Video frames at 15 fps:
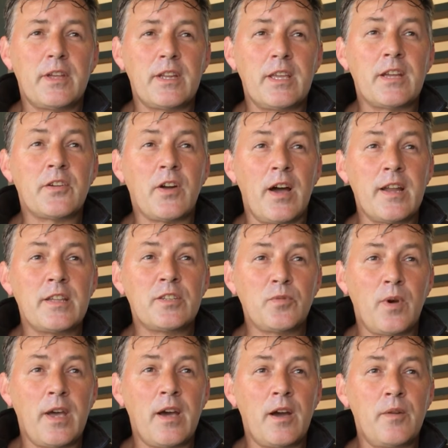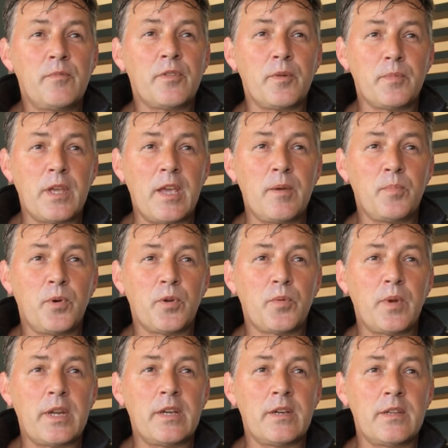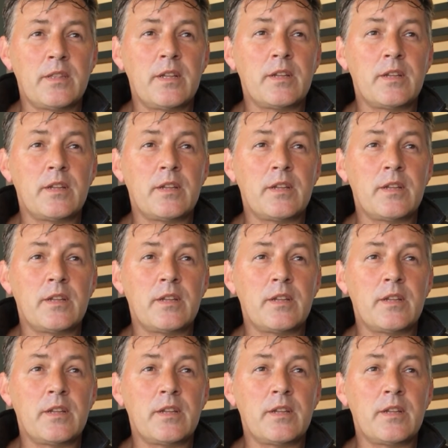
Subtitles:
that he cried his way home from the airport when he heard